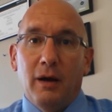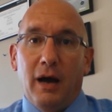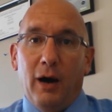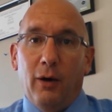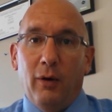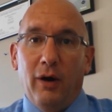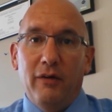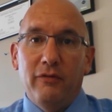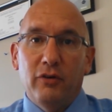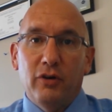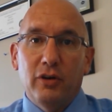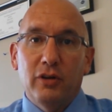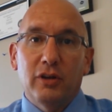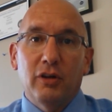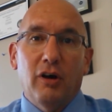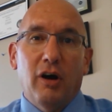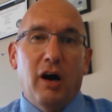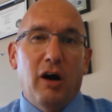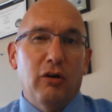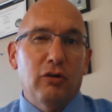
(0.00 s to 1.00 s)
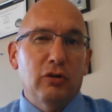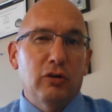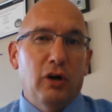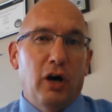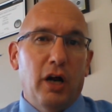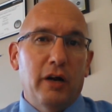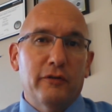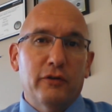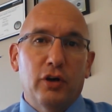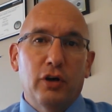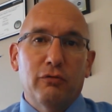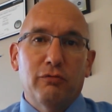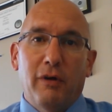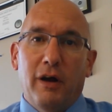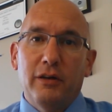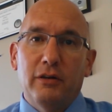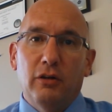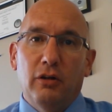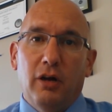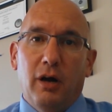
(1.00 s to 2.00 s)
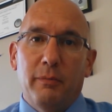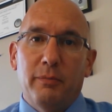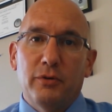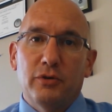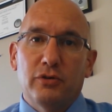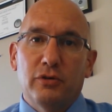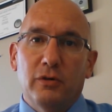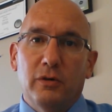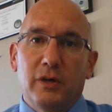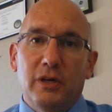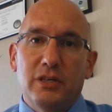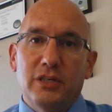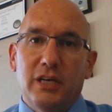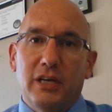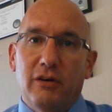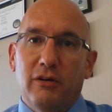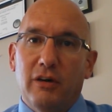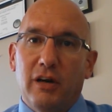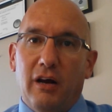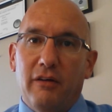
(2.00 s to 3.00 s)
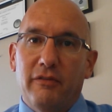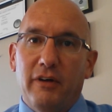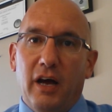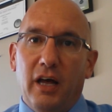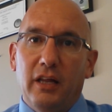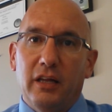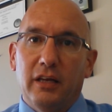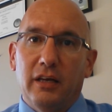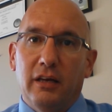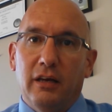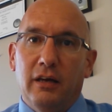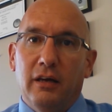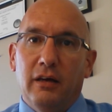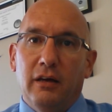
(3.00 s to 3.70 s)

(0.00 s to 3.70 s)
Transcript: However, there are a lot of good rental opportunities here in our valley.